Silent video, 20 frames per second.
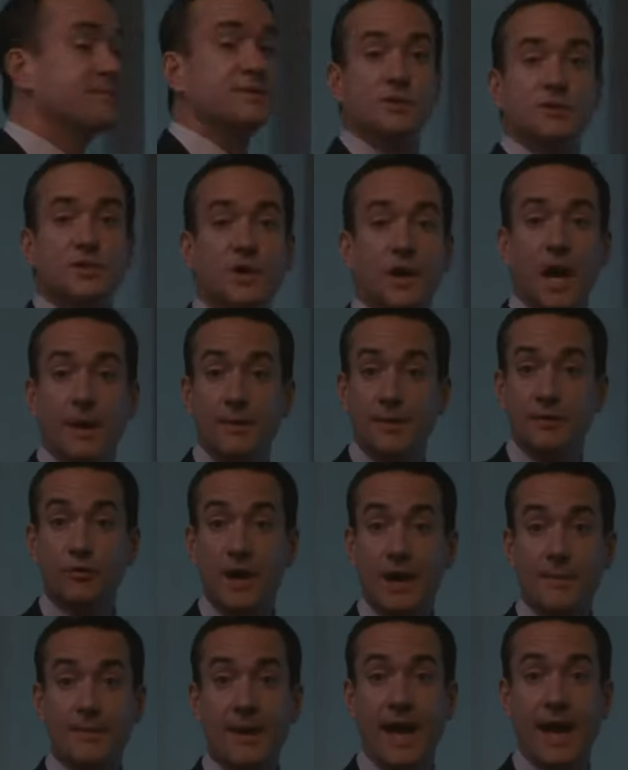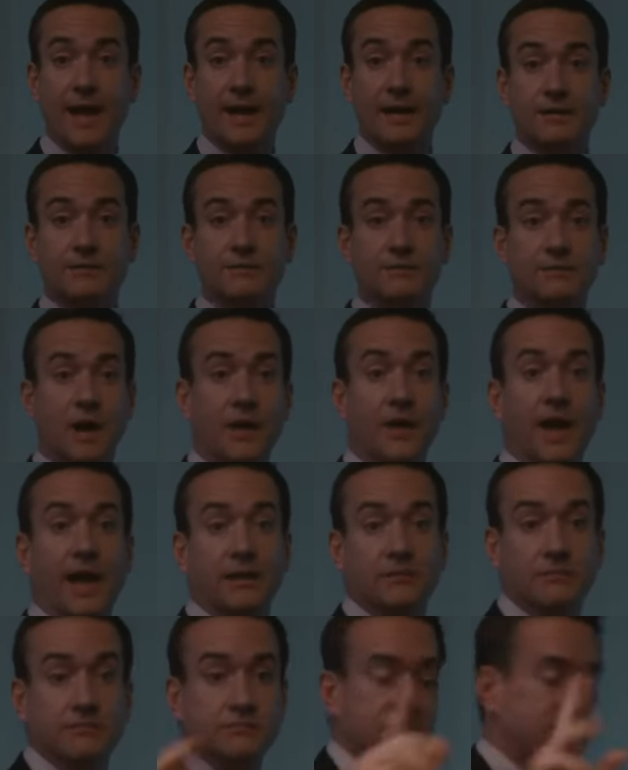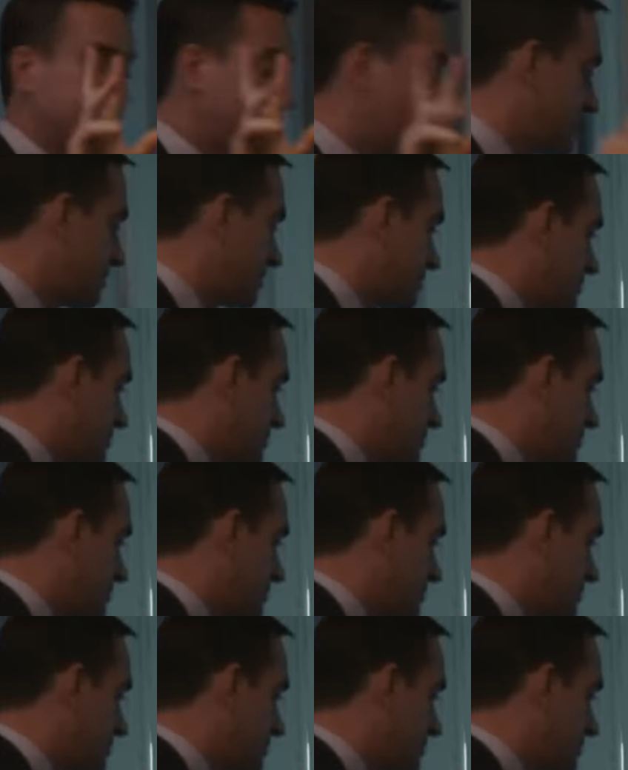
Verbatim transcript: In fact, these two pretty much hate each other,